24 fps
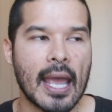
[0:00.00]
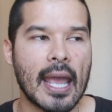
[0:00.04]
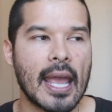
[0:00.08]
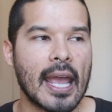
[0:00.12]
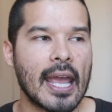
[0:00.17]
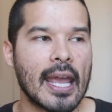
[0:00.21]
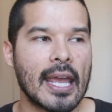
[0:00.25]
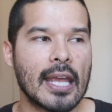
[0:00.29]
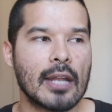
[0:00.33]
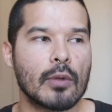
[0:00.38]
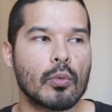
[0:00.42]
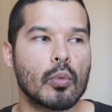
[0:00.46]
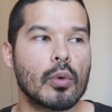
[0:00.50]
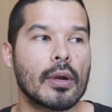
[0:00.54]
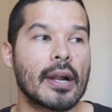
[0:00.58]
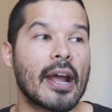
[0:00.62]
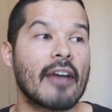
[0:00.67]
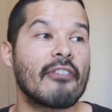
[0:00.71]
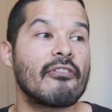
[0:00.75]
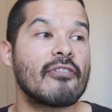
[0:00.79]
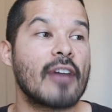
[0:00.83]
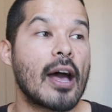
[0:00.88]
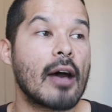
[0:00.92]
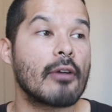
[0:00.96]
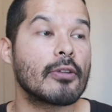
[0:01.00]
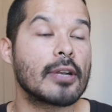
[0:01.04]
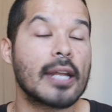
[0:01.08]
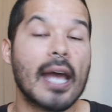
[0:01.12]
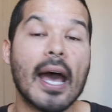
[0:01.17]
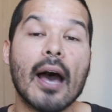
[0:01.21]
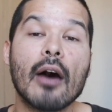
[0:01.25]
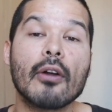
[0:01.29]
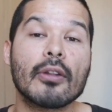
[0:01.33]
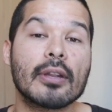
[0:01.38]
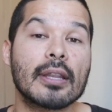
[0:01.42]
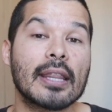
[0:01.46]
And what I found
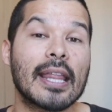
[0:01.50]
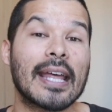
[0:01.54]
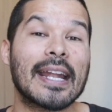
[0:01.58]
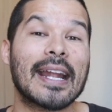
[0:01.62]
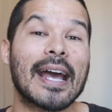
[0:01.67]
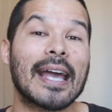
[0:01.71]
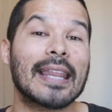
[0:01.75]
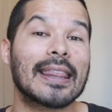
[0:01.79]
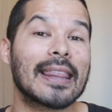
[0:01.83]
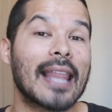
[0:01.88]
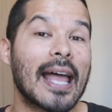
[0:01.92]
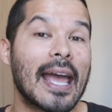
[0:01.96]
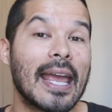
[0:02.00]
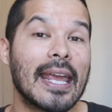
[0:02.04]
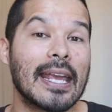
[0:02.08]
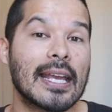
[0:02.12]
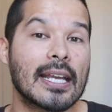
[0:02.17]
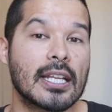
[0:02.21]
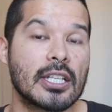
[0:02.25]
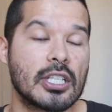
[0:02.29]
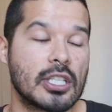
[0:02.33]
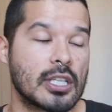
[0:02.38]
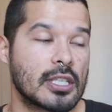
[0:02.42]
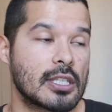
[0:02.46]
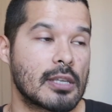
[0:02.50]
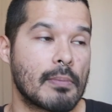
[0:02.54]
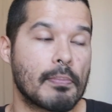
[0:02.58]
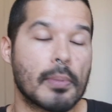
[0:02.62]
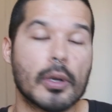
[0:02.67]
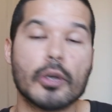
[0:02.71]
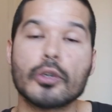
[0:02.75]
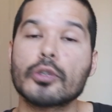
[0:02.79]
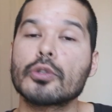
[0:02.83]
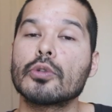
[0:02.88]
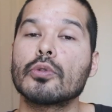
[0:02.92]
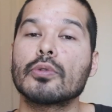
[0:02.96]
out that I like, just a
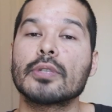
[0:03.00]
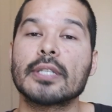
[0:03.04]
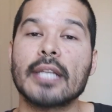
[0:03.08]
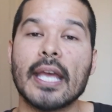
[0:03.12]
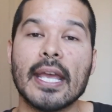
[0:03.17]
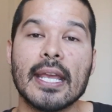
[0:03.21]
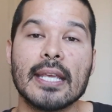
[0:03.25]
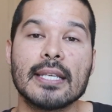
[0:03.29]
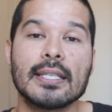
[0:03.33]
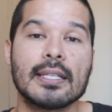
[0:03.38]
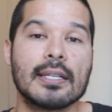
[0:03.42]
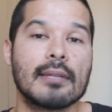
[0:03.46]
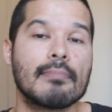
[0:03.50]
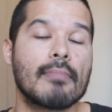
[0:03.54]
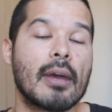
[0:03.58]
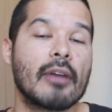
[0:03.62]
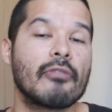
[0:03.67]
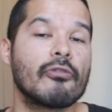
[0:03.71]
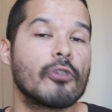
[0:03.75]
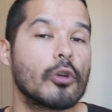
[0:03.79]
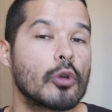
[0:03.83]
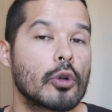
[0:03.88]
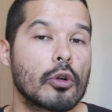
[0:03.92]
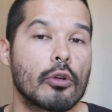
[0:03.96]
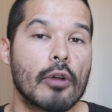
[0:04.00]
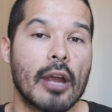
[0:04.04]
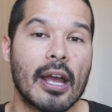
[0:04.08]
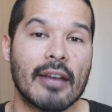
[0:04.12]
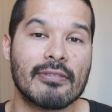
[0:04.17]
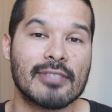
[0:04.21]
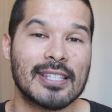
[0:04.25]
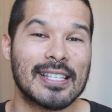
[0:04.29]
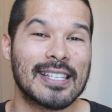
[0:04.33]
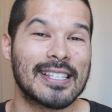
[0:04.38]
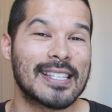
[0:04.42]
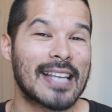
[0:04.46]
personal taste in my
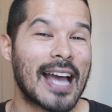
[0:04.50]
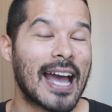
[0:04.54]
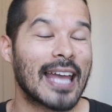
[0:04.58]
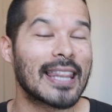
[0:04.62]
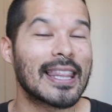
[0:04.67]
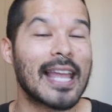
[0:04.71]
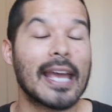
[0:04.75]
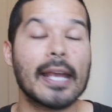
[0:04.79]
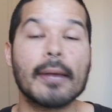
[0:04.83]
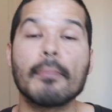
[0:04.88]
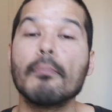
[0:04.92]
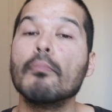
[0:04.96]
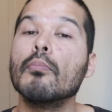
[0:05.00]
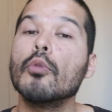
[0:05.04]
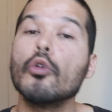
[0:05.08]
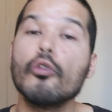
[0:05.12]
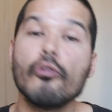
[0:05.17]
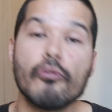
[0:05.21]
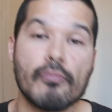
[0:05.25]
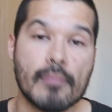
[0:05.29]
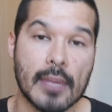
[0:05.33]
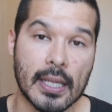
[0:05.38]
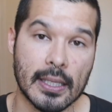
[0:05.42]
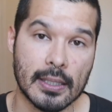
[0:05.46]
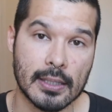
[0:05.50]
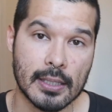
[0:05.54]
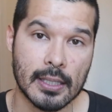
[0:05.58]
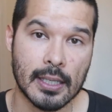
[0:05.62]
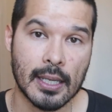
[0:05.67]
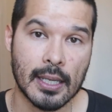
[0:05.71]
photographs, is I like movement.